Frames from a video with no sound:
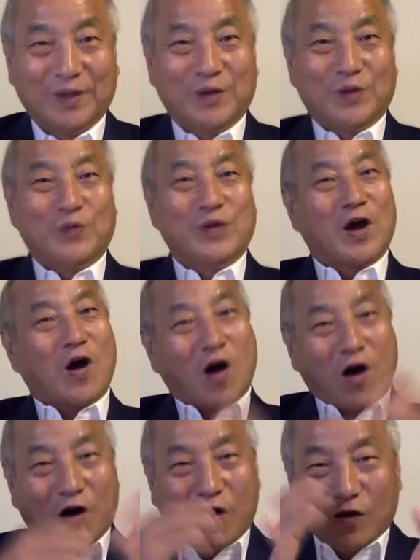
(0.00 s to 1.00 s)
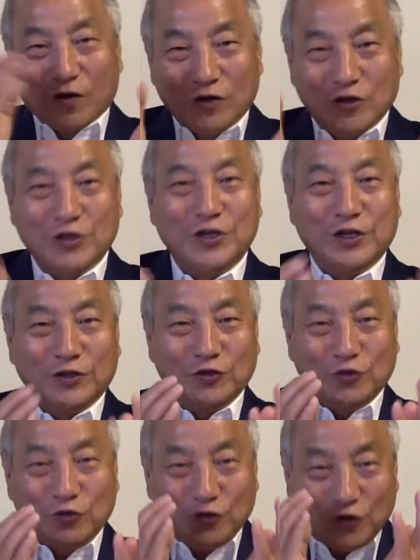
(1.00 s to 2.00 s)
We are all
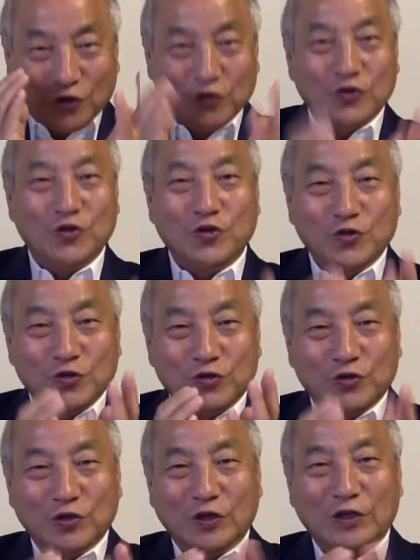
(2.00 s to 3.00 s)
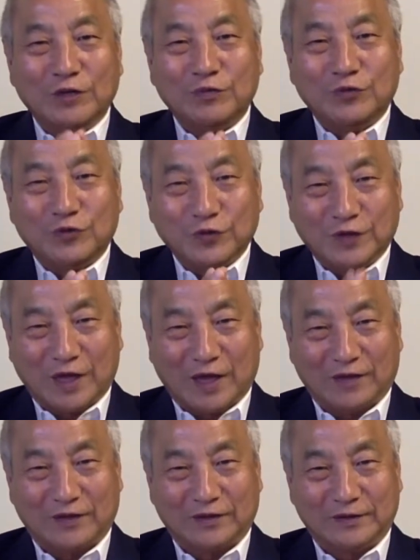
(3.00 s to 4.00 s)
learning anew to live
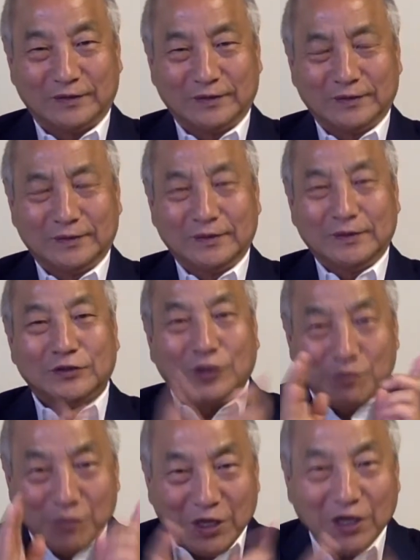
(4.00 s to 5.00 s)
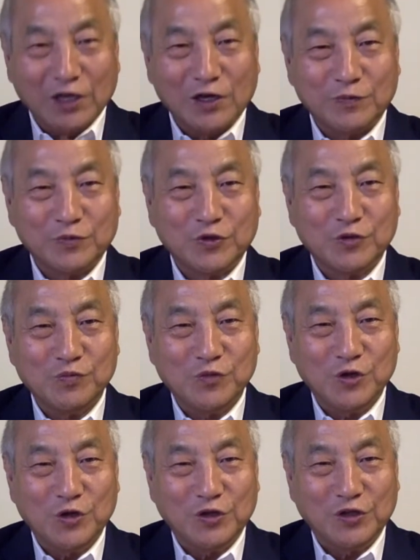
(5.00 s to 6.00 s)
together. The meaning of
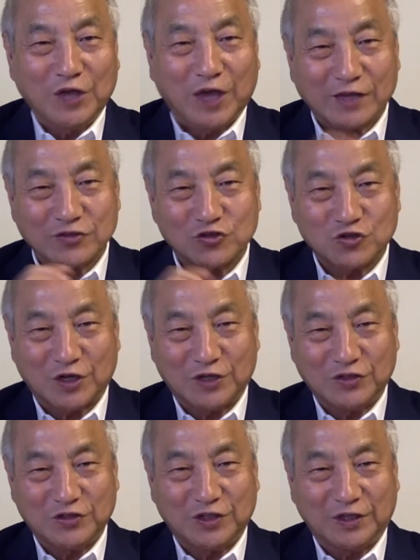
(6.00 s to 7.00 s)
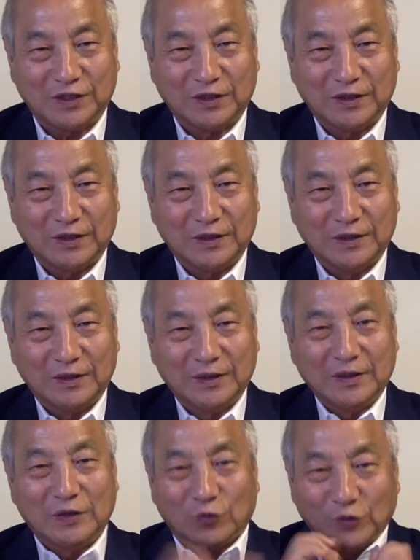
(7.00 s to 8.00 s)
community has changed.
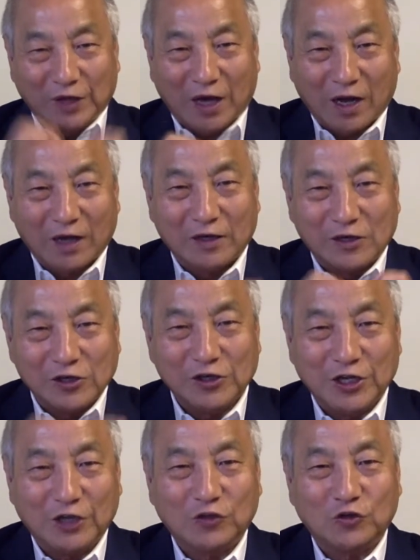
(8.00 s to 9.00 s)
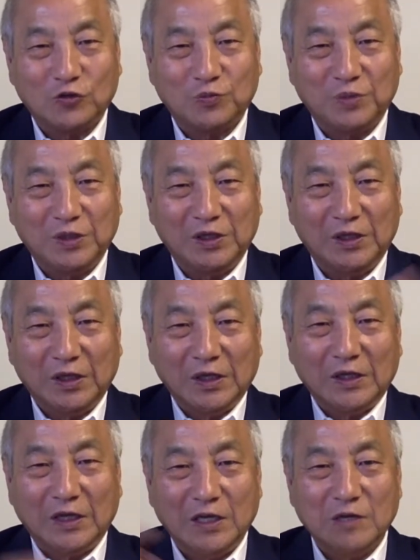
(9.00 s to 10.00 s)
We are learning to be
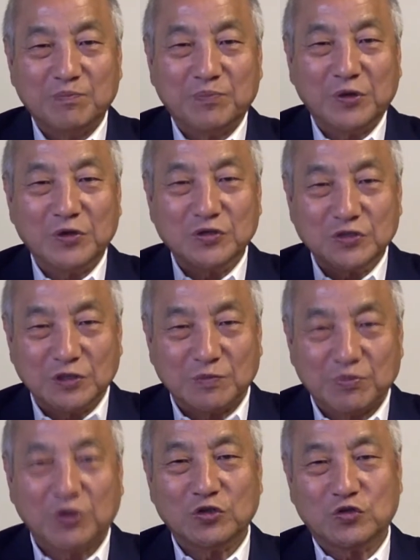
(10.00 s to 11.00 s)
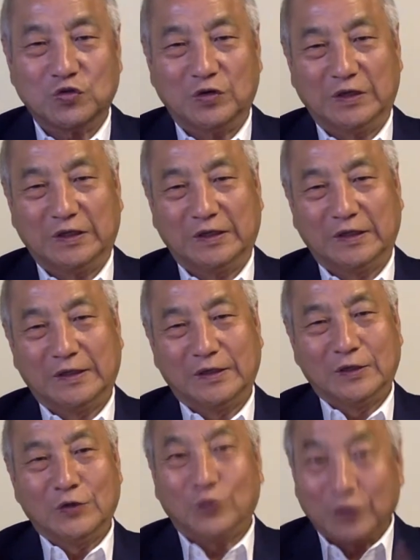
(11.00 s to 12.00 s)
in person virtually.
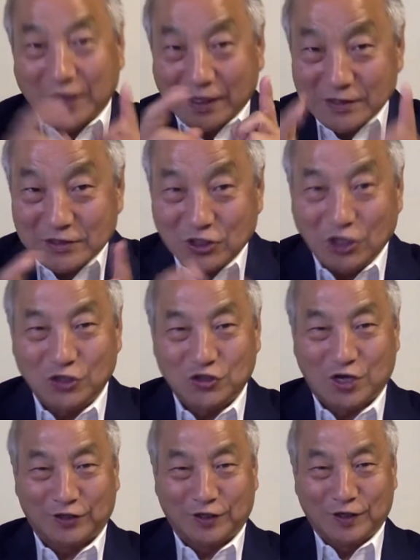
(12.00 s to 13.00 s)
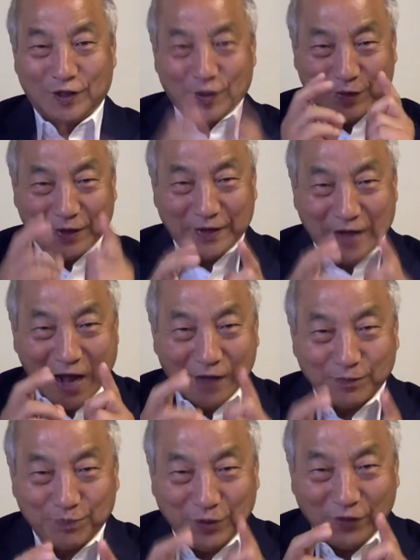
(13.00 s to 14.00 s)
We can see each other, but
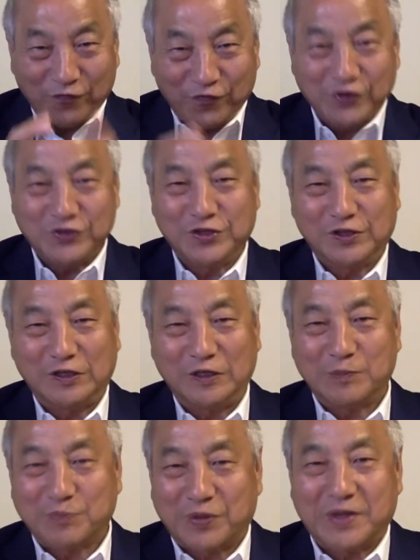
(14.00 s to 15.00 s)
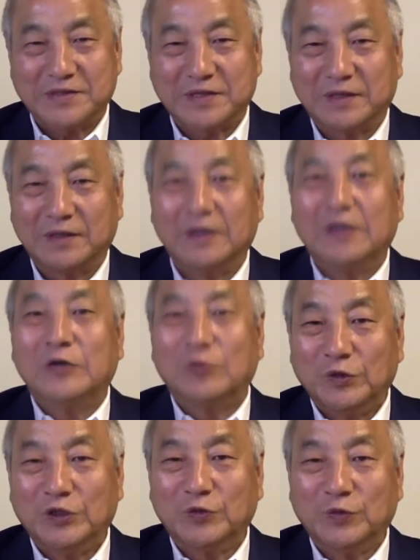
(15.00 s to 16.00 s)
not be physically present
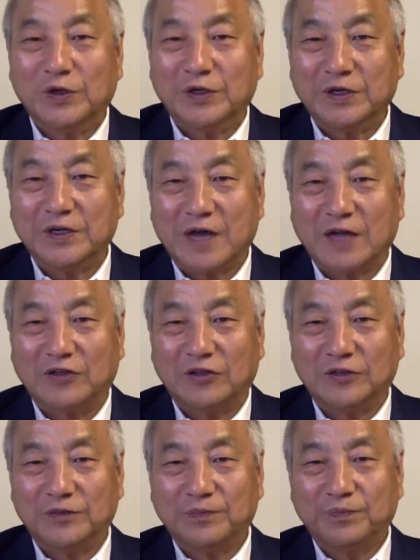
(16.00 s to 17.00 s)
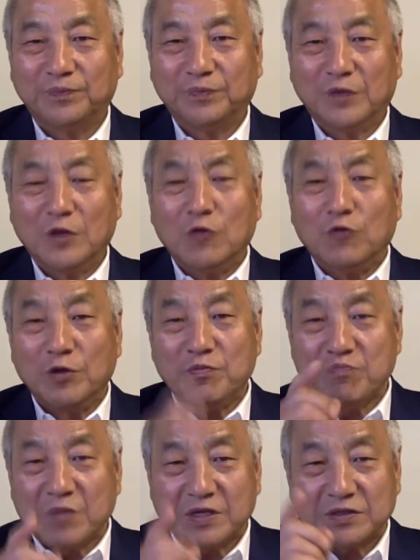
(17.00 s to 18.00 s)
with one another. We
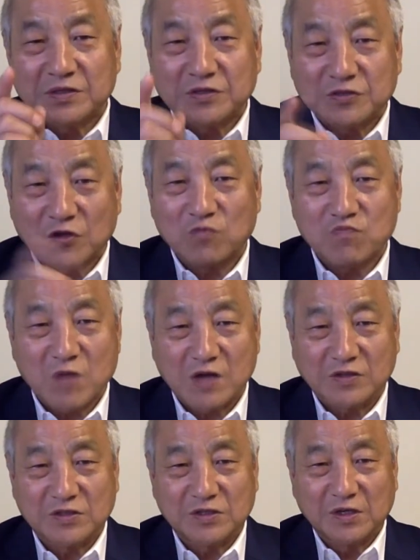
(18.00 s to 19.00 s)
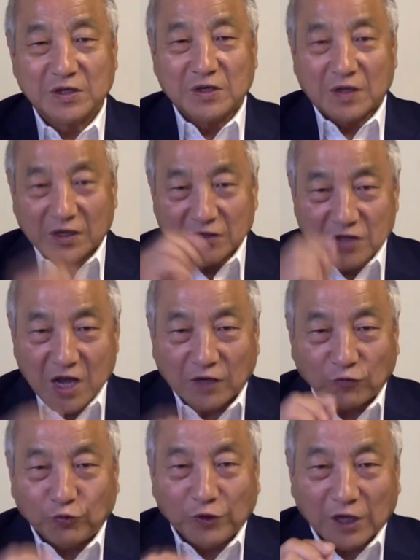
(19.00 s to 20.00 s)
miss so much, and
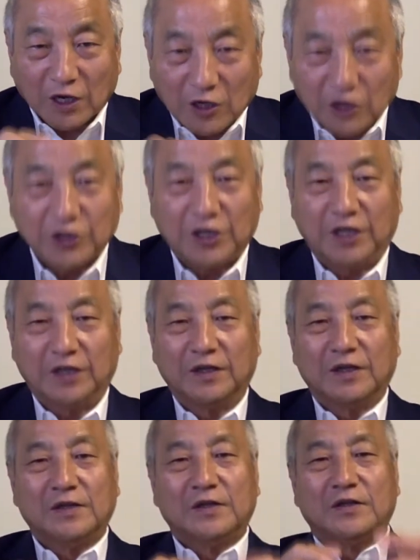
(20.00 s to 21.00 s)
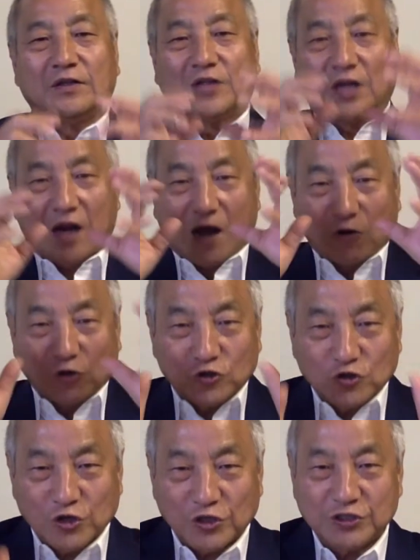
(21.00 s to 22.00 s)
yet we are learning that our
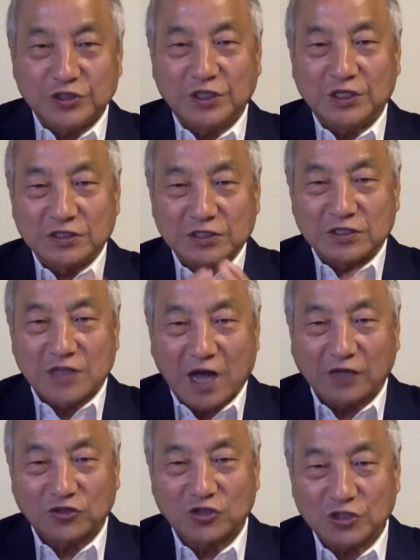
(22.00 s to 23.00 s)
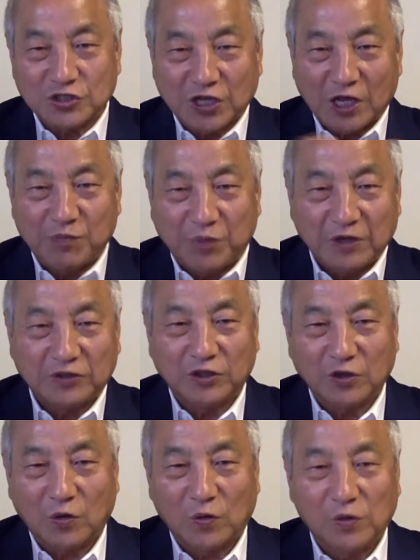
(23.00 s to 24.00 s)
church is not just a
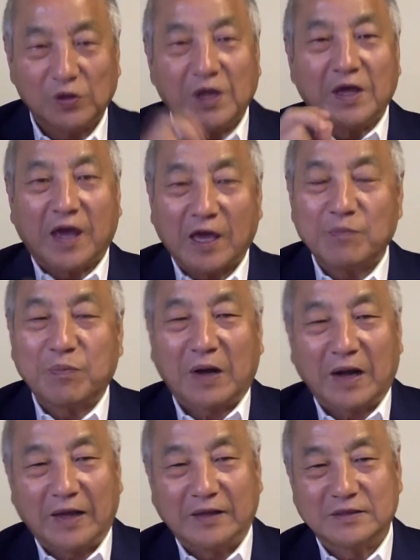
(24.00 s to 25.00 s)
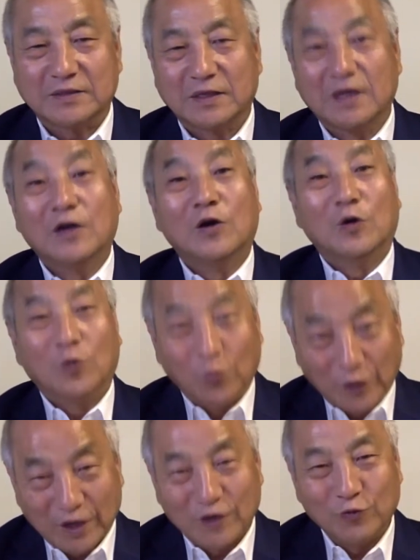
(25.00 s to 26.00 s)
building or a place
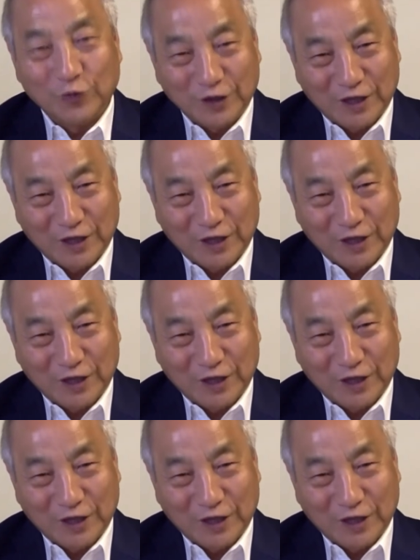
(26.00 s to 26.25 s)
where we